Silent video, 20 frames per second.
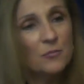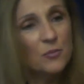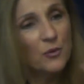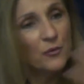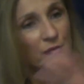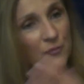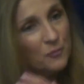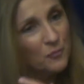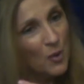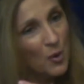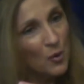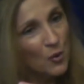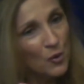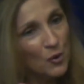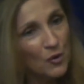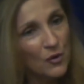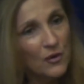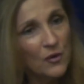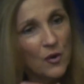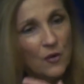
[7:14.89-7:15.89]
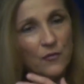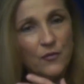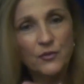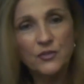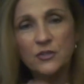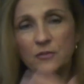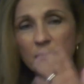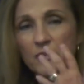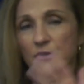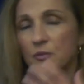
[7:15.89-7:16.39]
moved more over
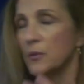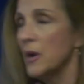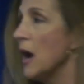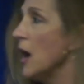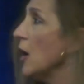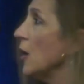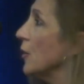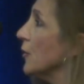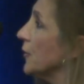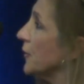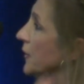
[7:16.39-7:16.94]
to mental health,